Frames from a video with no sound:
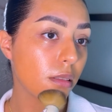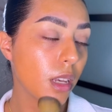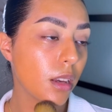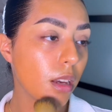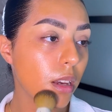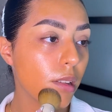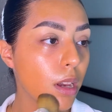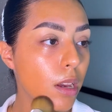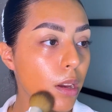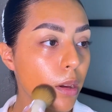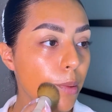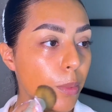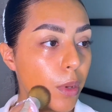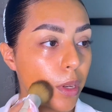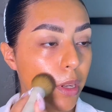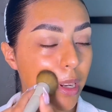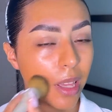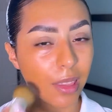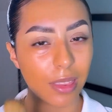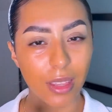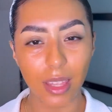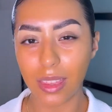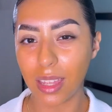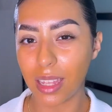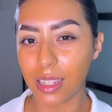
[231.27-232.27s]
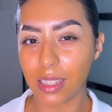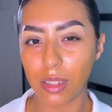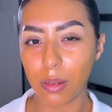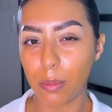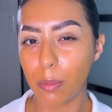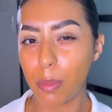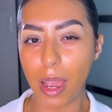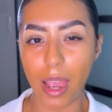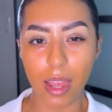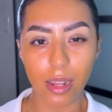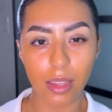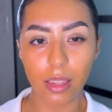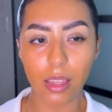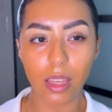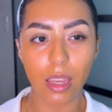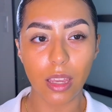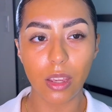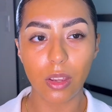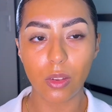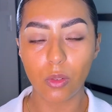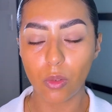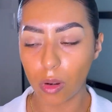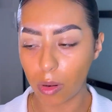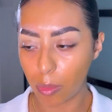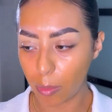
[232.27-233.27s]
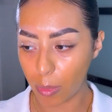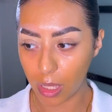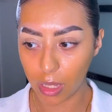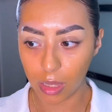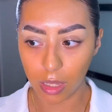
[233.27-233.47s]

Not that that's a bad thing, you know what I mean?